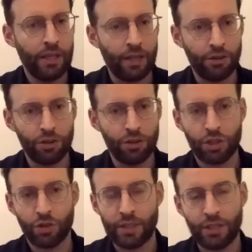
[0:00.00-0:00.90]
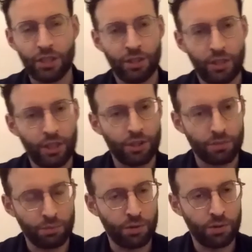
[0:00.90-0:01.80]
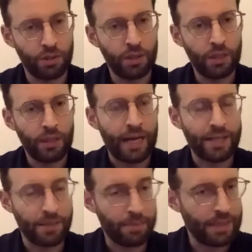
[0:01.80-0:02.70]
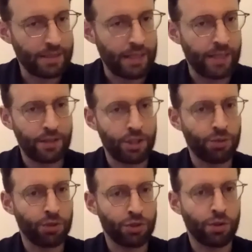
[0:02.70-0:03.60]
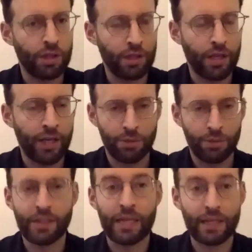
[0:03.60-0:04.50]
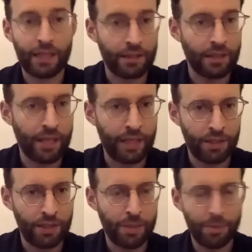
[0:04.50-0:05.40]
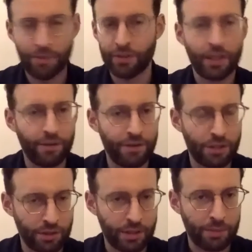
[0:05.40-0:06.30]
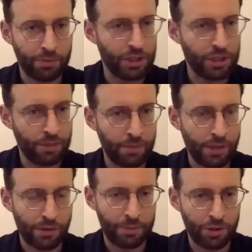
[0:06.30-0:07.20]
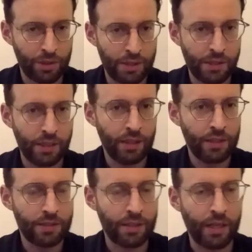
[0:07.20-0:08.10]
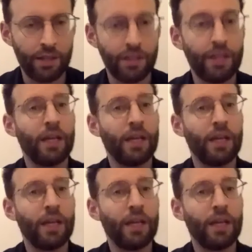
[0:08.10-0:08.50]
And you just transition each route as it makes sense into a trolley line with a dedicated lane, maybe even like a physical separation, bus rapid transit style.